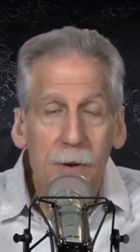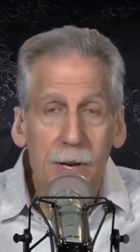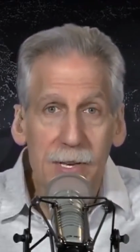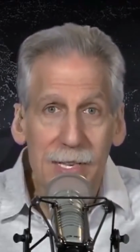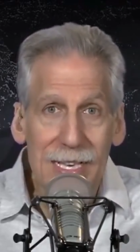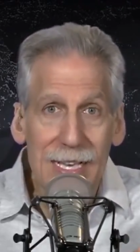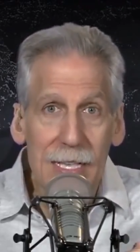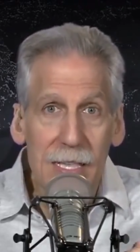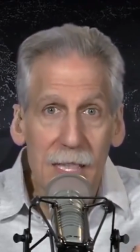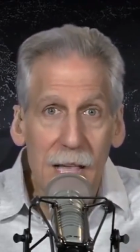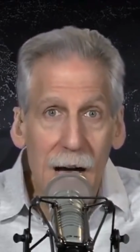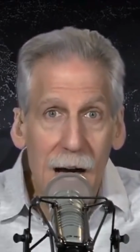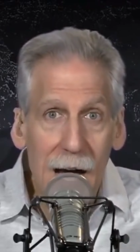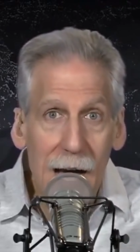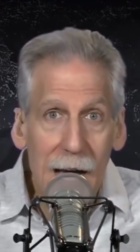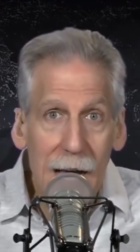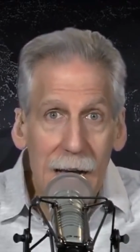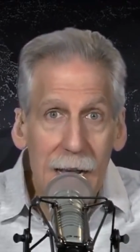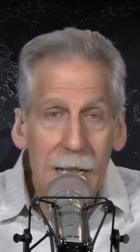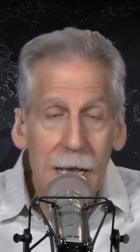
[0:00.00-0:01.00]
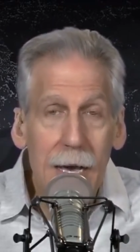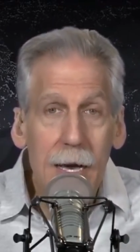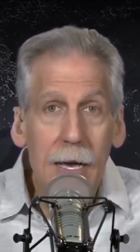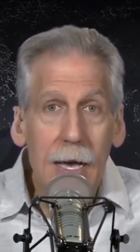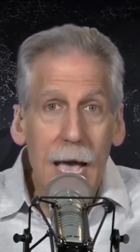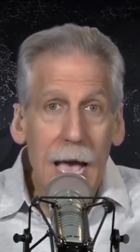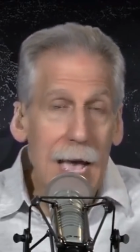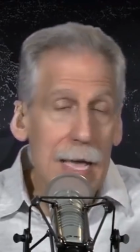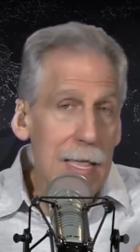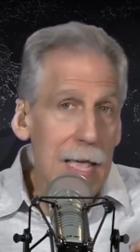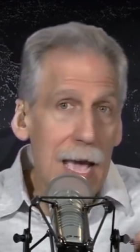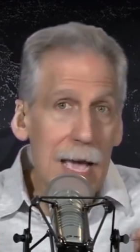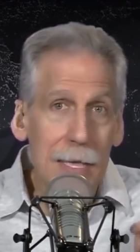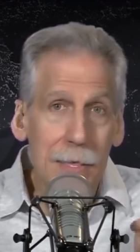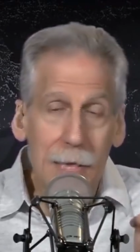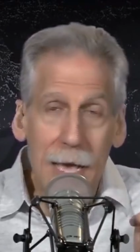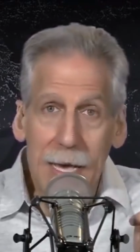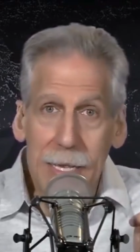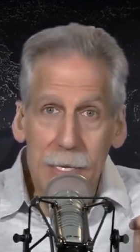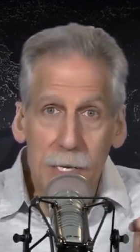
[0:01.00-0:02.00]
because he lied, and
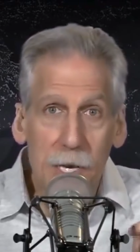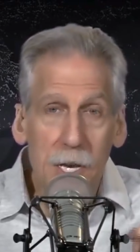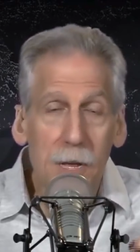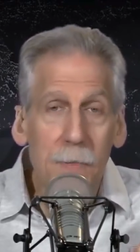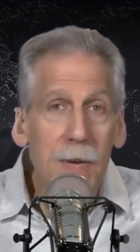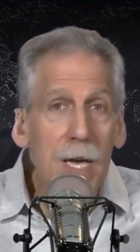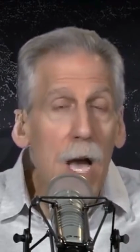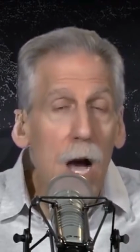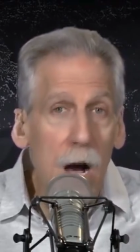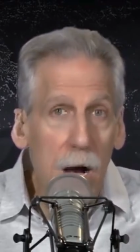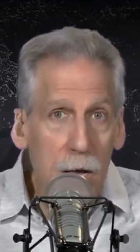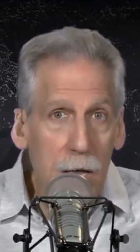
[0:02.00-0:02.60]
it's going to be